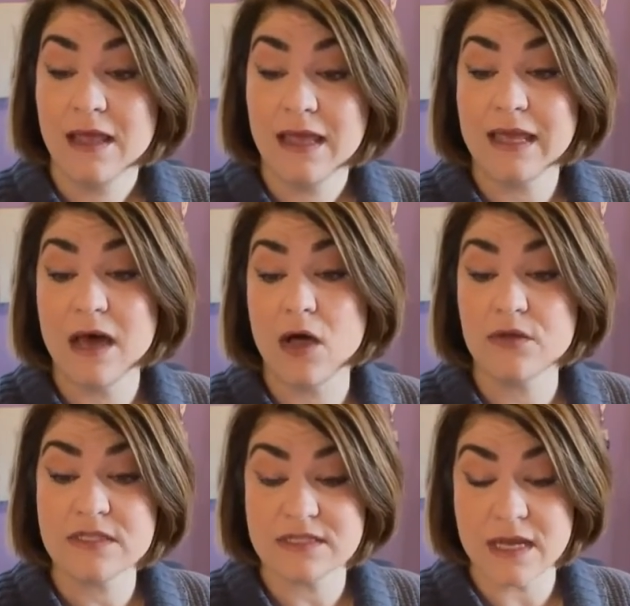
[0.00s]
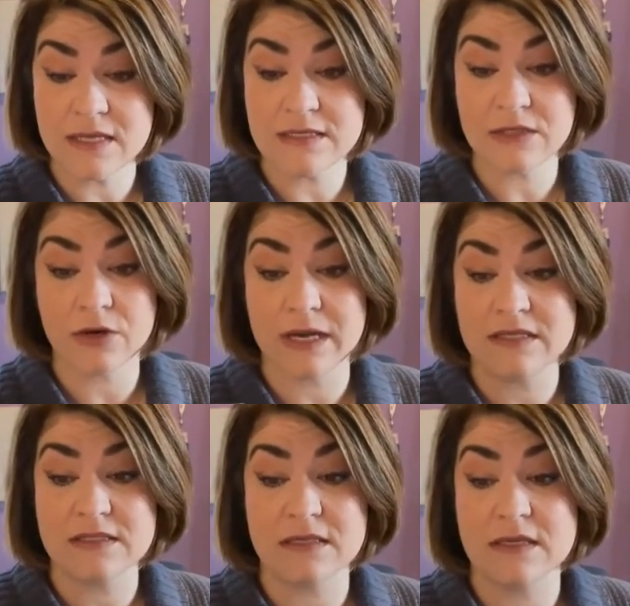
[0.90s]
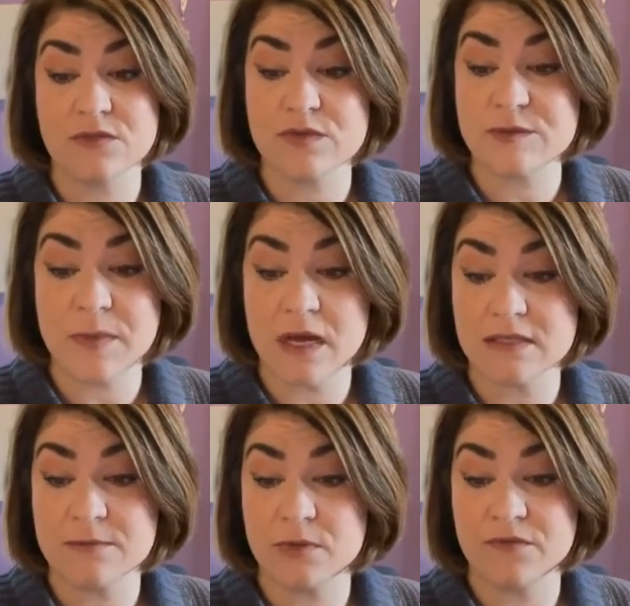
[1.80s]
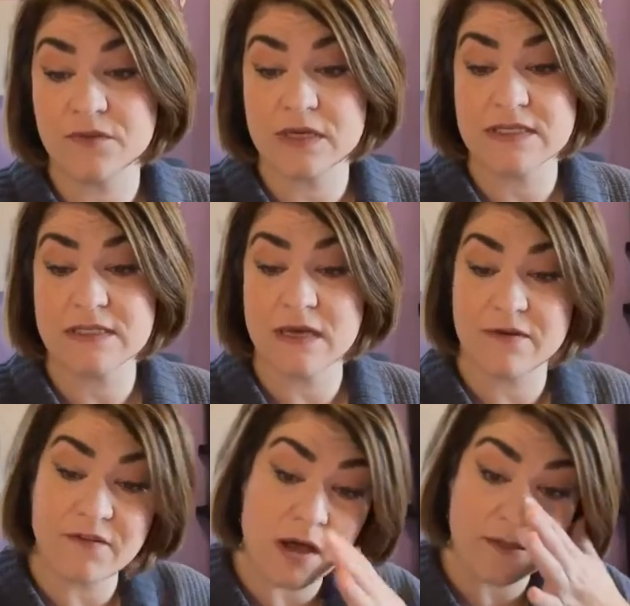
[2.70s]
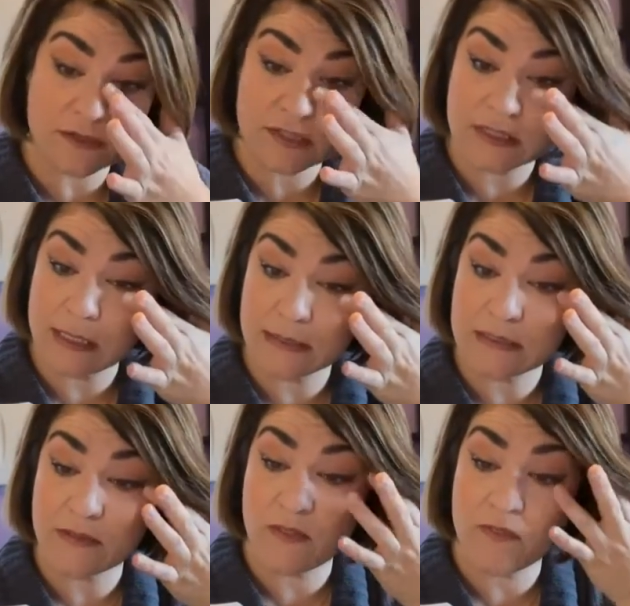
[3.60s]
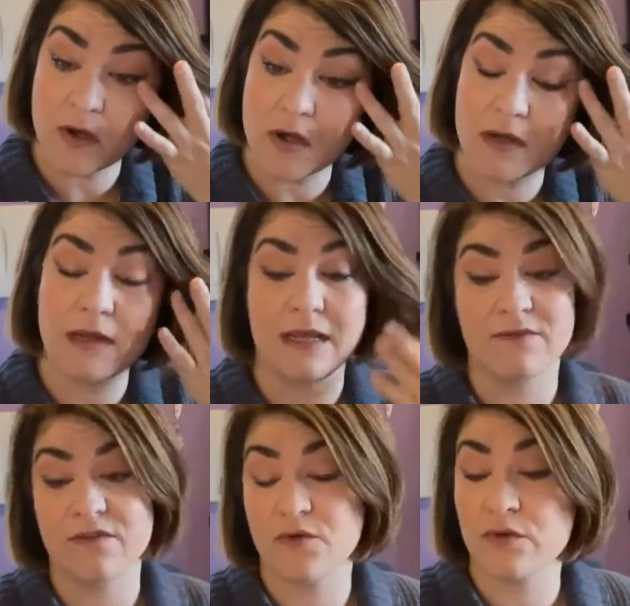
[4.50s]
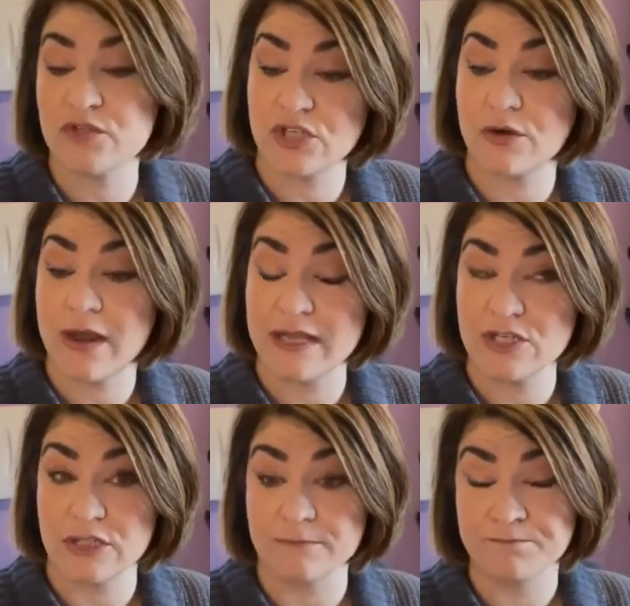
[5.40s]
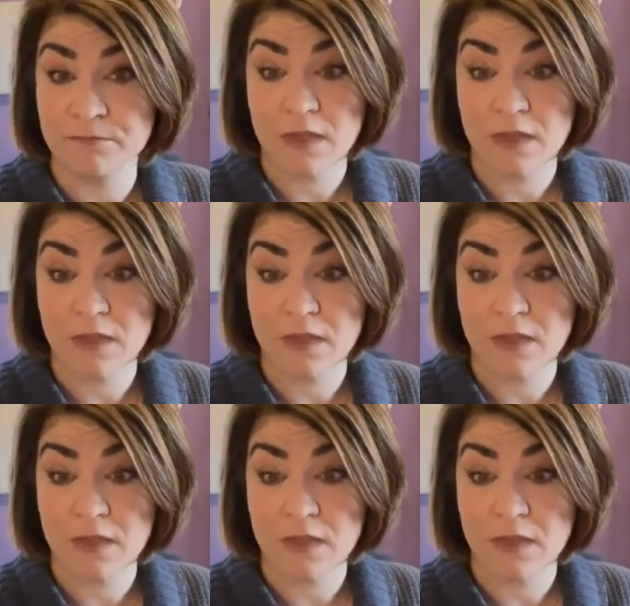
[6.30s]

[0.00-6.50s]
He holds sons and grandsons responsible for a father's sins to the third and even fourth generation.